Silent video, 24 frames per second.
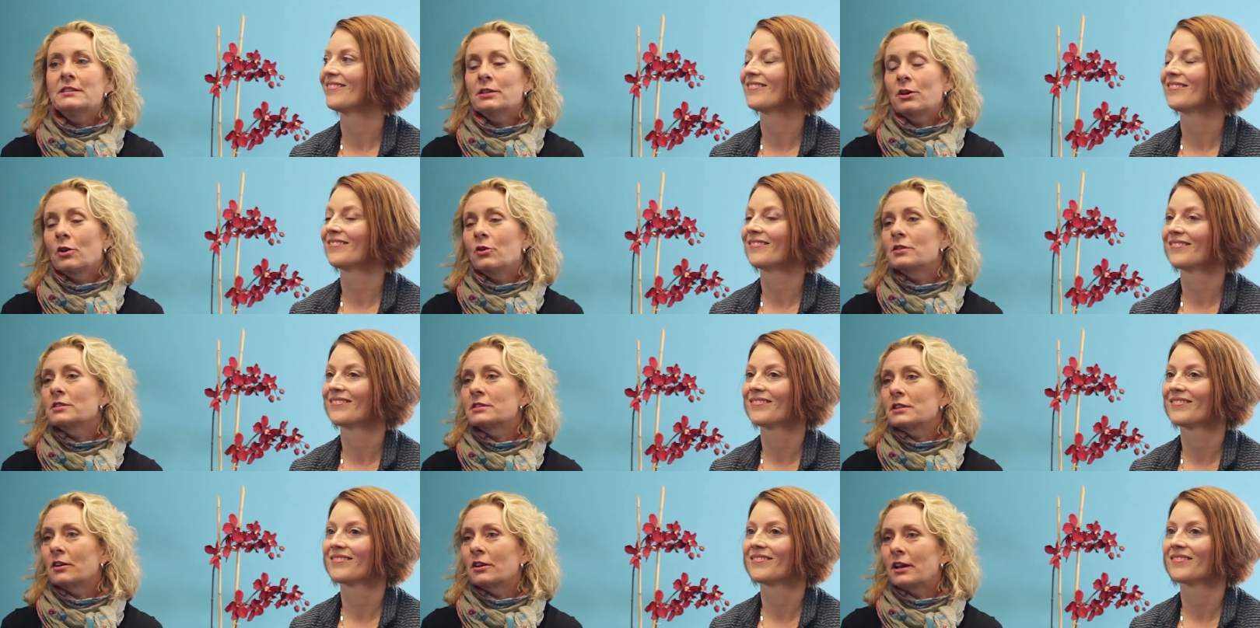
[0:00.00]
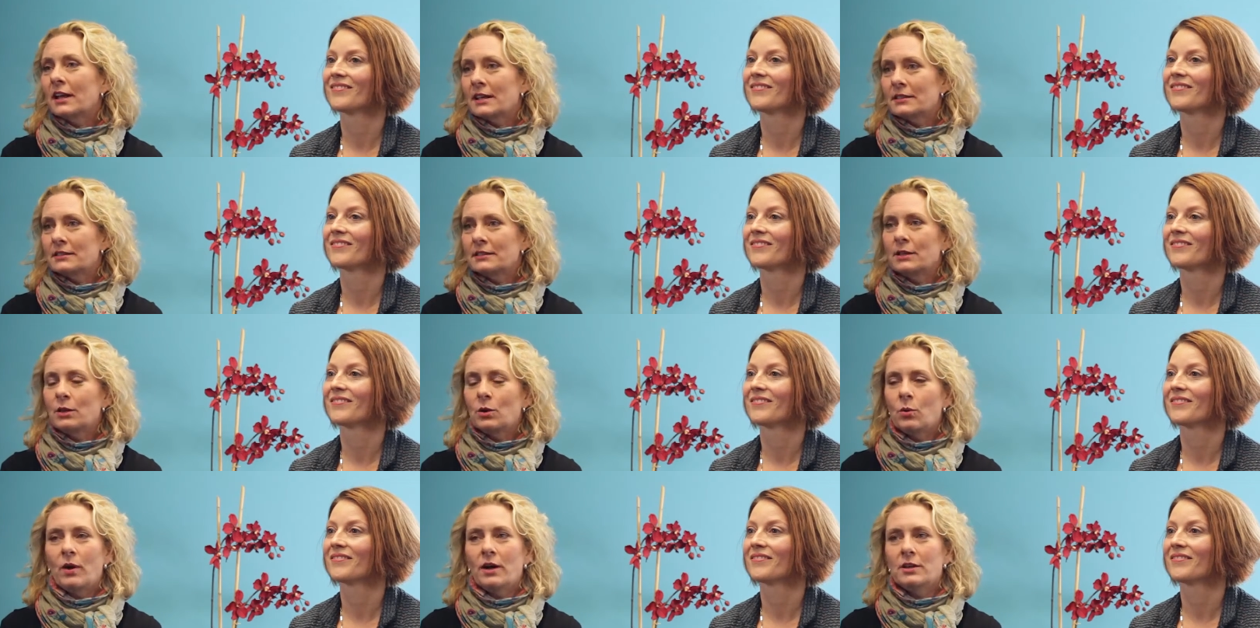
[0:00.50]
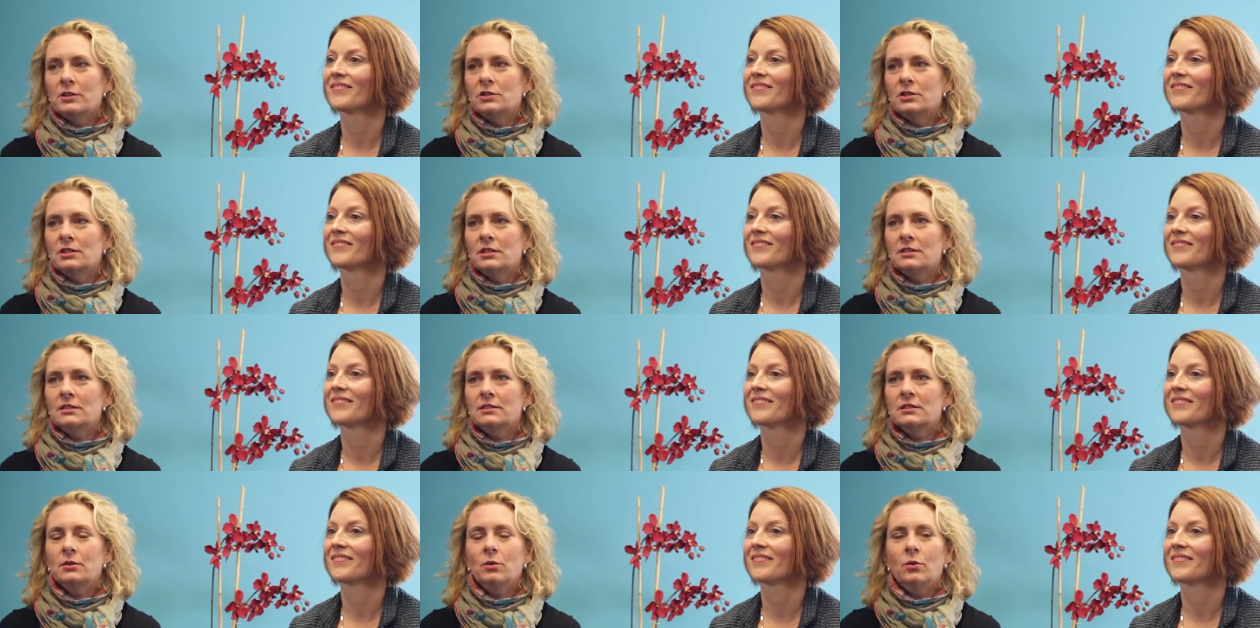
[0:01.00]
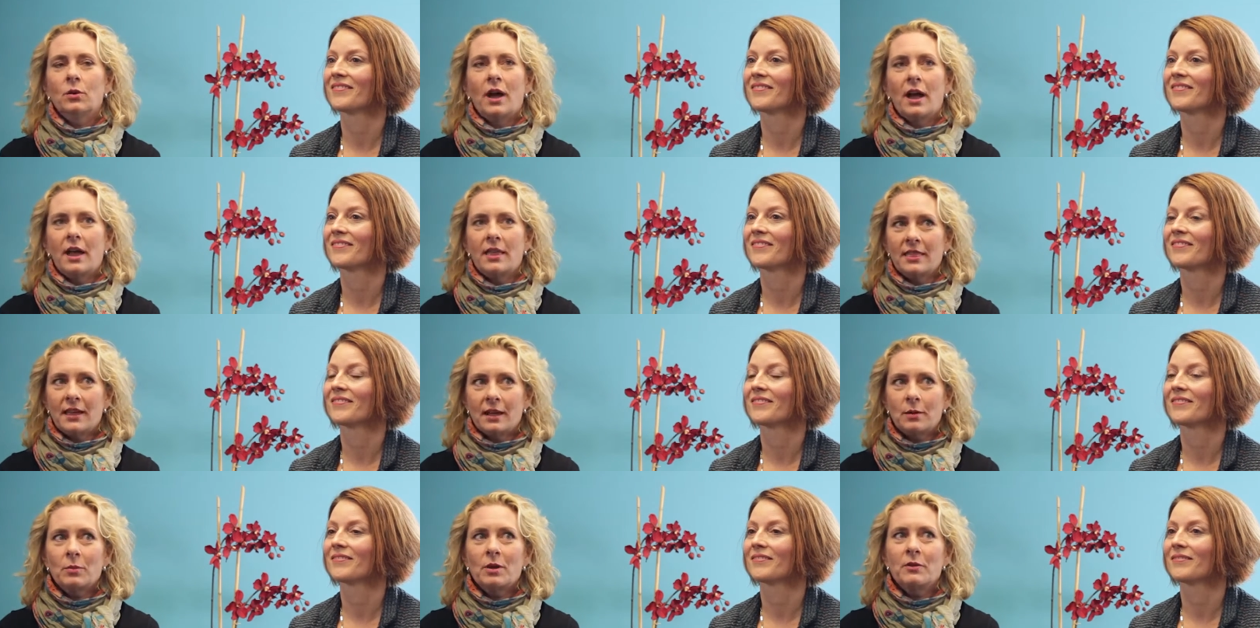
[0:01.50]
Speaker 1: to go to start asking questions. And
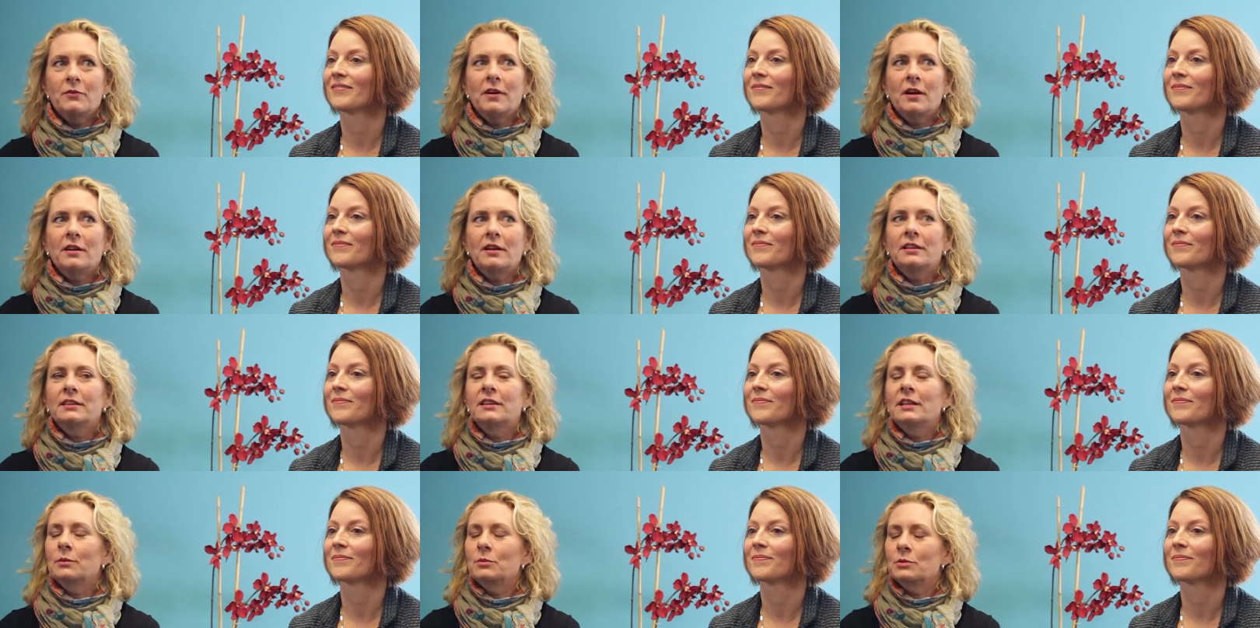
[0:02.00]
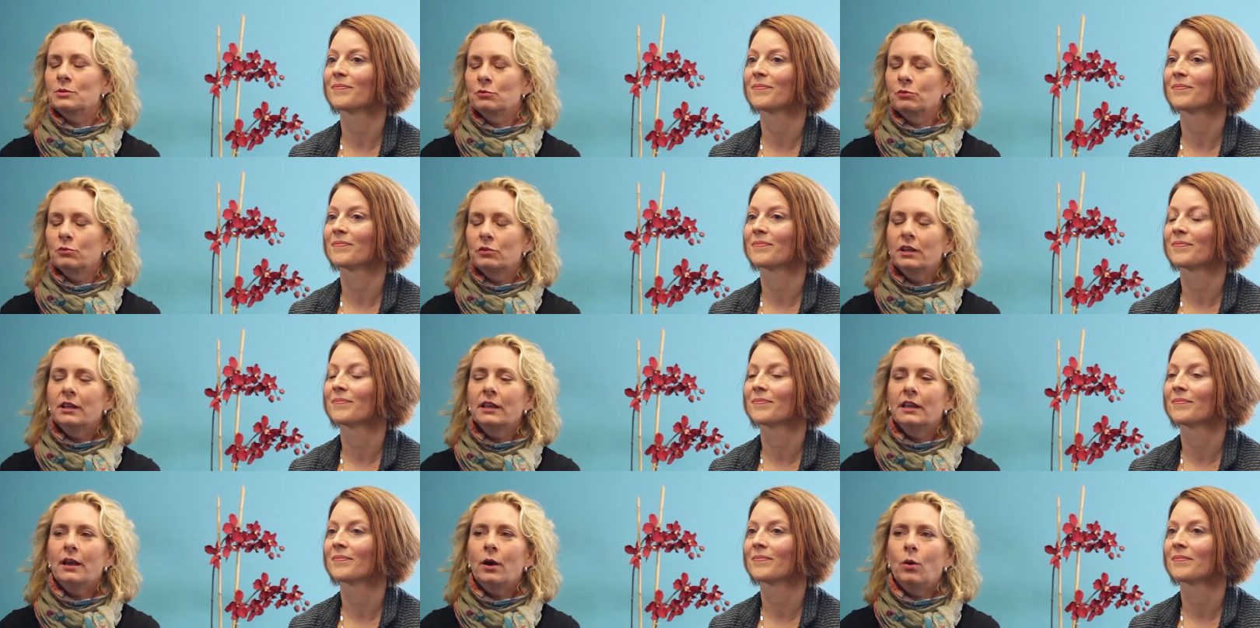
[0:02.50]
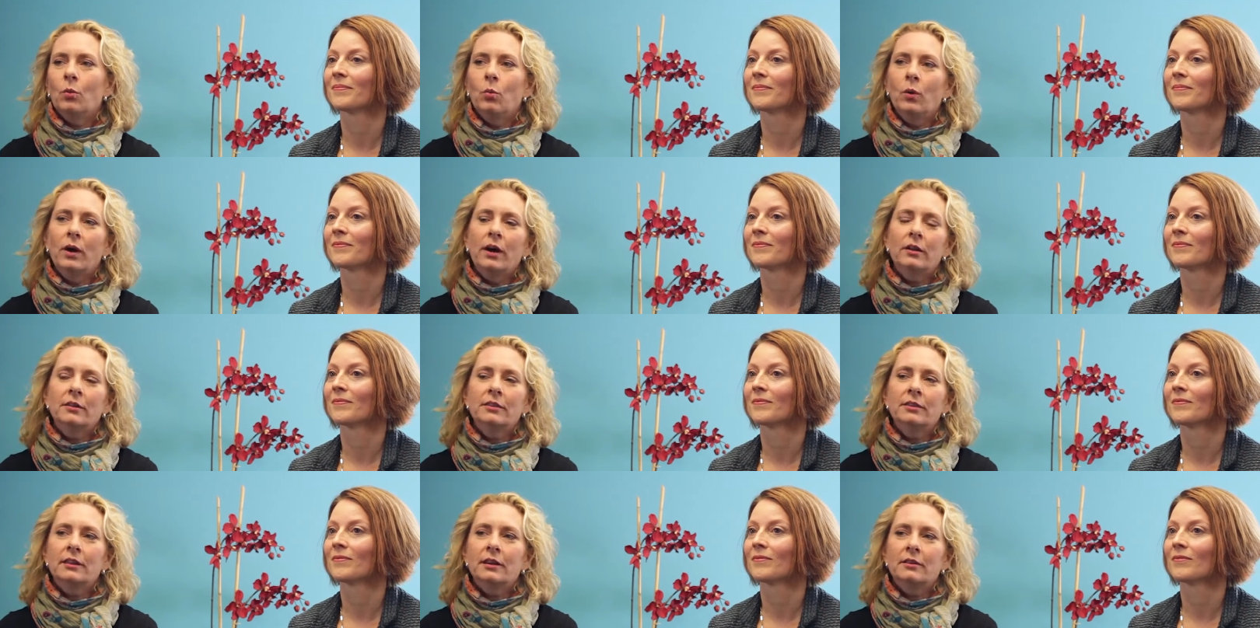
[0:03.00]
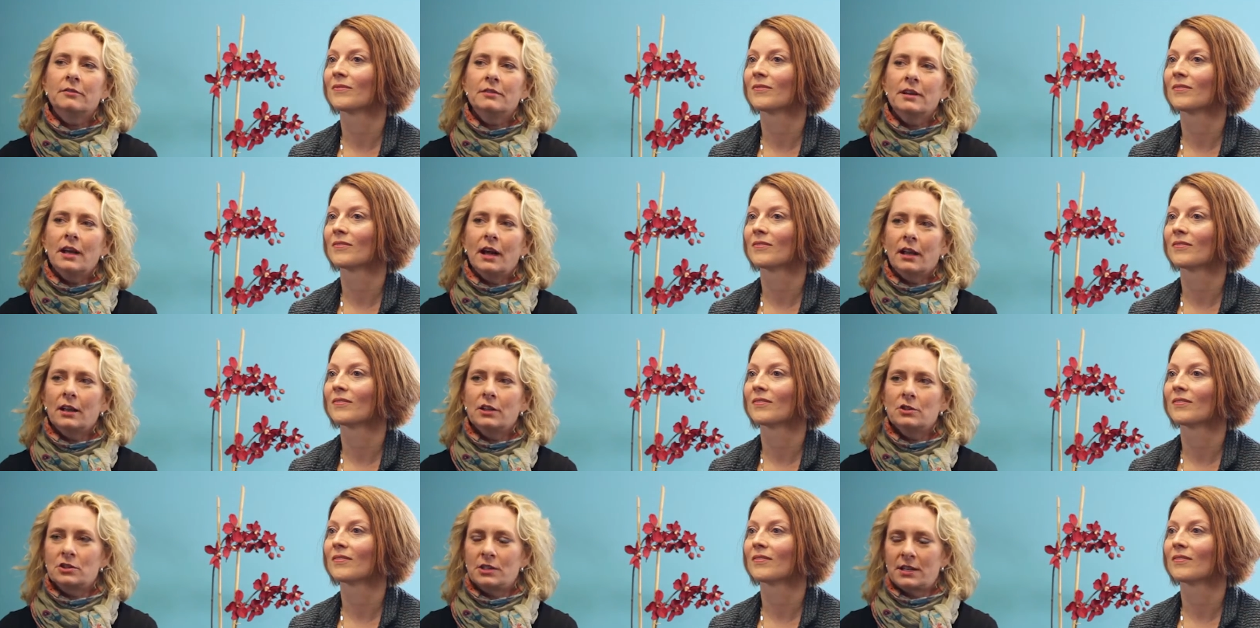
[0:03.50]
then we found out that it was really a wealth of
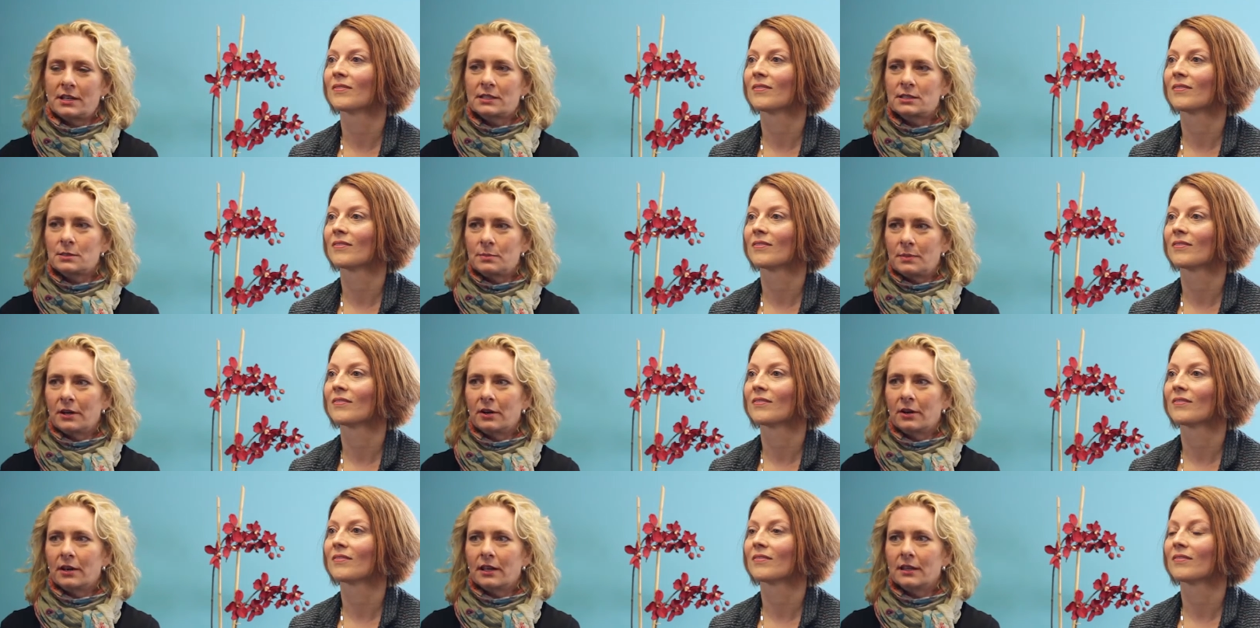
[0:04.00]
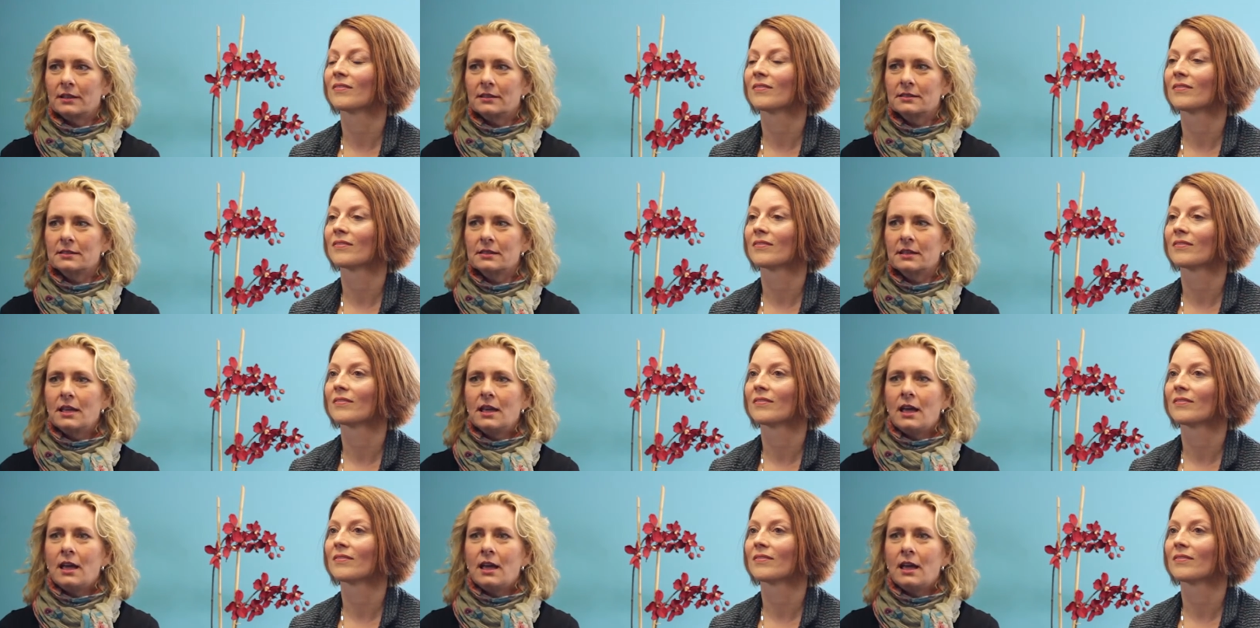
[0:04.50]
knowledge and experience.